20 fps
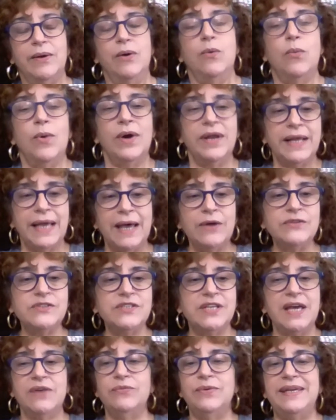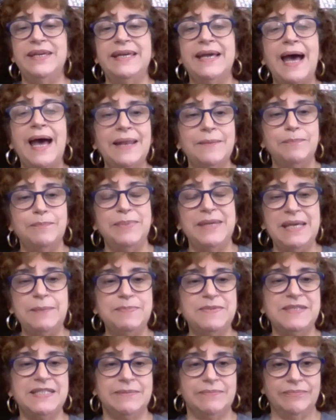What else have we got,
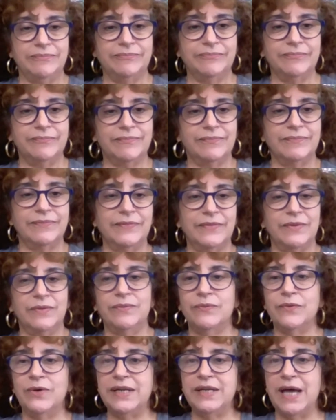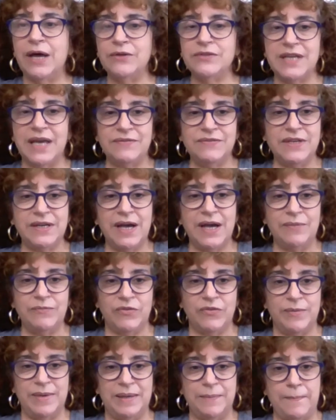peeps? What else have you got
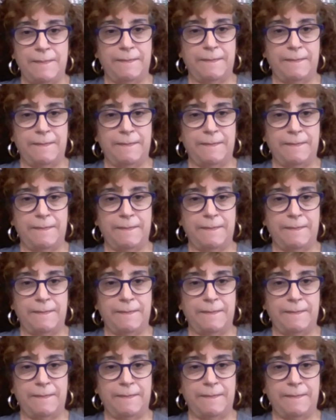for me?